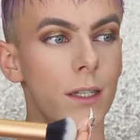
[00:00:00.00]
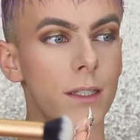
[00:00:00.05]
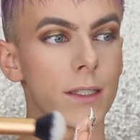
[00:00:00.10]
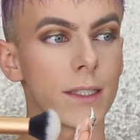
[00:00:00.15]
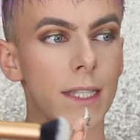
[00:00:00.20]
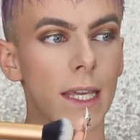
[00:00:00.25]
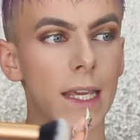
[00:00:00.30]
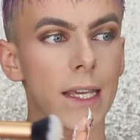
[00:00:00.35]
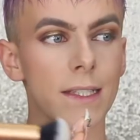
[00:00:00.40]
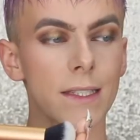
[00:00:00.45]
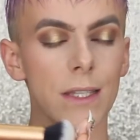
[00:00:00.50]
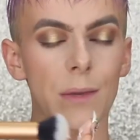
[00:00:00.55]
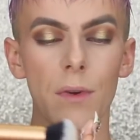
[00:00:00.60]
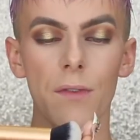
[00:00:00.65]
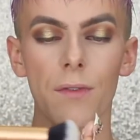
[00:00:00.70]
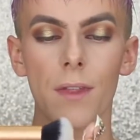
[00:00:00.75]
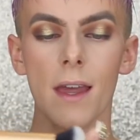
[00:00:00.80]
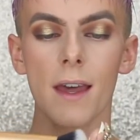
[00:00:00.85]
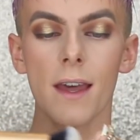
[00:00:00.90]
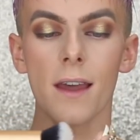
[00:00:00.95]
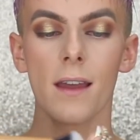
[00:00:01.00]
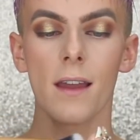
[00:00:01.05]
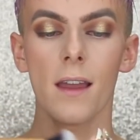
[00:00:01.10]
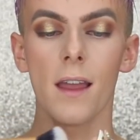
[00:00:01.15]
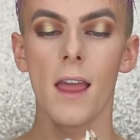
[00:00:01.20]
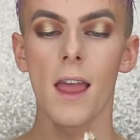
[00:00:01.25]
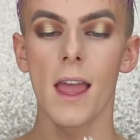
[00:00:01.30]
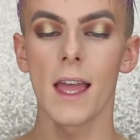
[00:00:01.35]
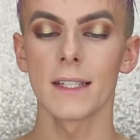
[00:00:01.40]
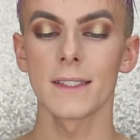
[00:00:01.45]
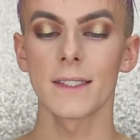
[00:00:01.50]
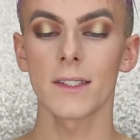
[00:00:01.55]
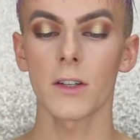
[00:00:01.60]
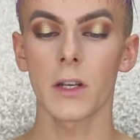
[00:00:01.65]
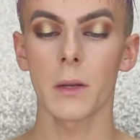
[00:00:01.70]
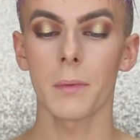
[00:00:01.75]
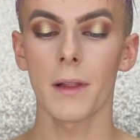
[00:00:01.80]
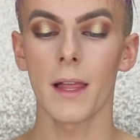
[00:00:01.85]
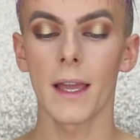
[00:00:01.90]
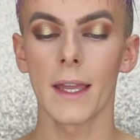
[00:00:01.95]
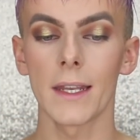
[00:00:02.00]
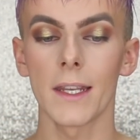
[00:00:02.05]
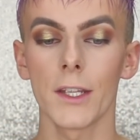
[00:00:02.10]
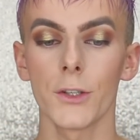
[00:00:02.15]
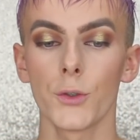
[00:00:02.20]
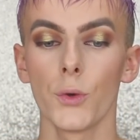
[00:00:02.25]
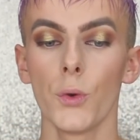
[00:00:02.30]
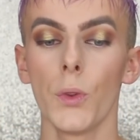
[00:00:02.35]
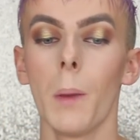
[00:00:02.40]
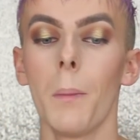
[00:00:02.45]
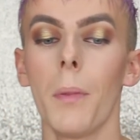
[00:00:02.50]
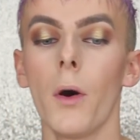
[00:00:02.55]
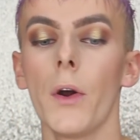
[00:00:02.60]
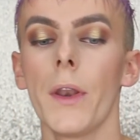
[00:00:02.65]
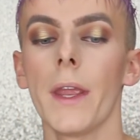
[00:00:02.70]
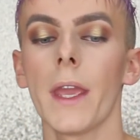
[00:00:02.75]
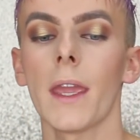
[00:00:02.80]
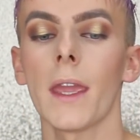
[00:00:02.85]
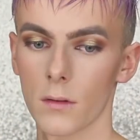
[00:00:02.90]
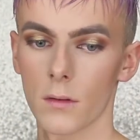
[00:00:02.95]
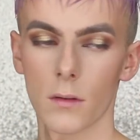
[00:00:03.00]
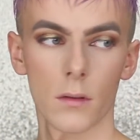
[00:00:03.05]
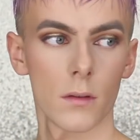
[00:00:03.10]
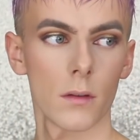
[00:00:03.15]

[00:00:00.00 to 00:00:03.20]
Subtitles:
take some of that and start applying it to the body.